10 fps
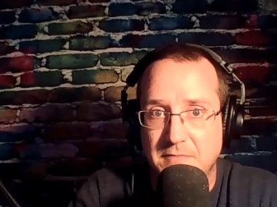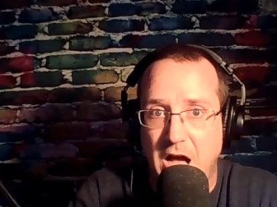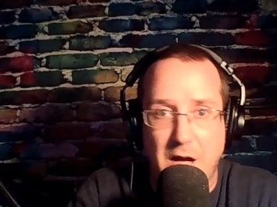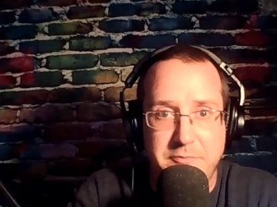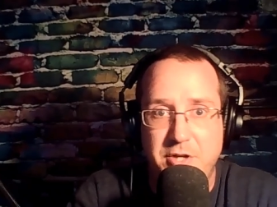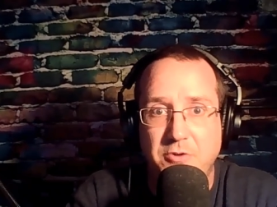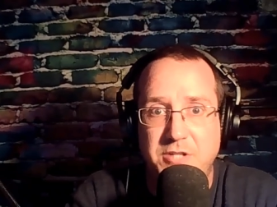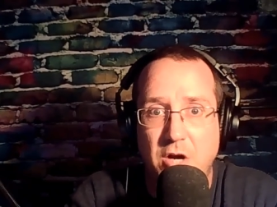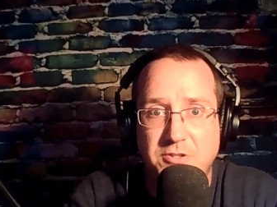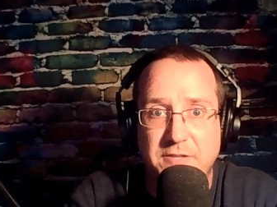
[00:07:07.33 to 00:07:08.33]
I'm Joe
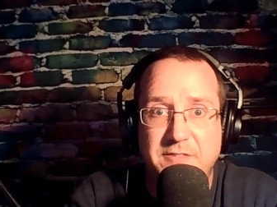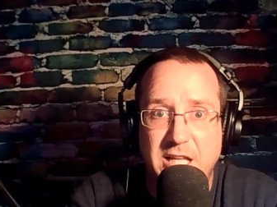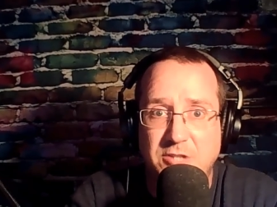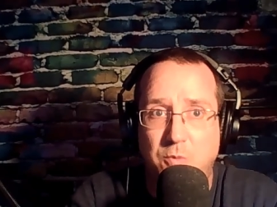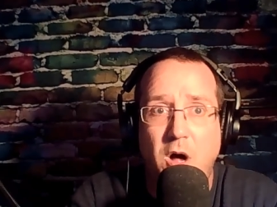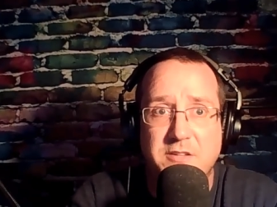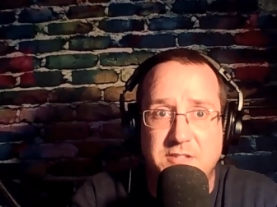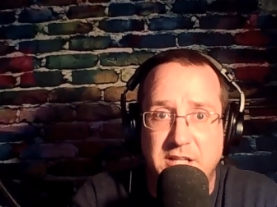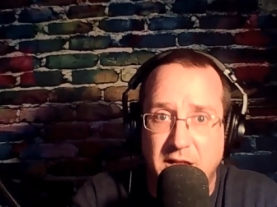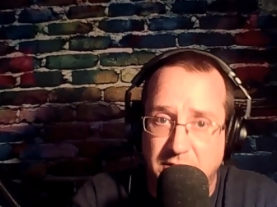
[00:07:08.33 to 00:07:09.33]
Joseph. This was
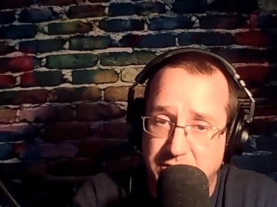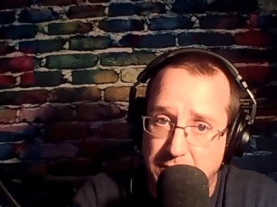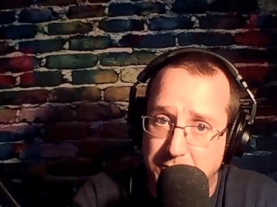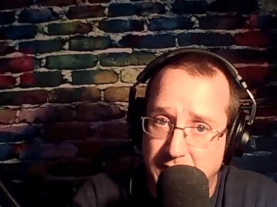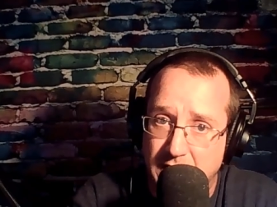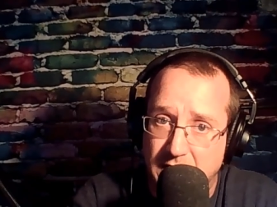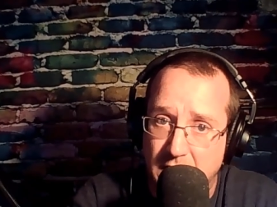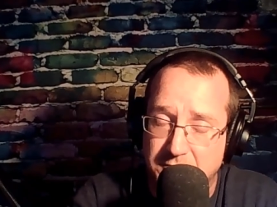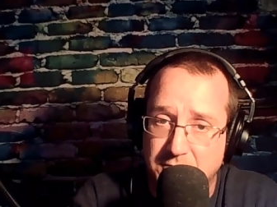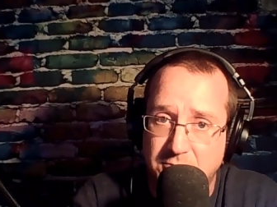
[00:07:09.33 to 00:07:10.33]
the daily sheeple dot
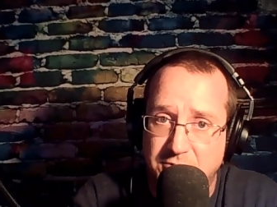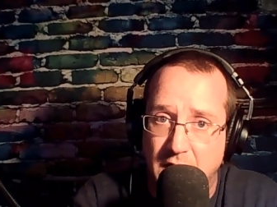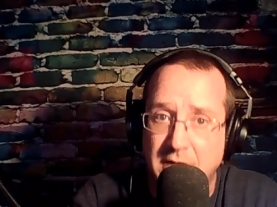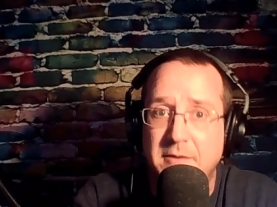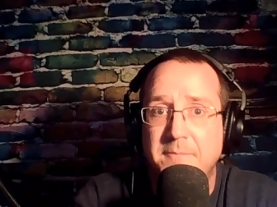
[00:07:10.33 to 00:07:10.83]
com's News Shot.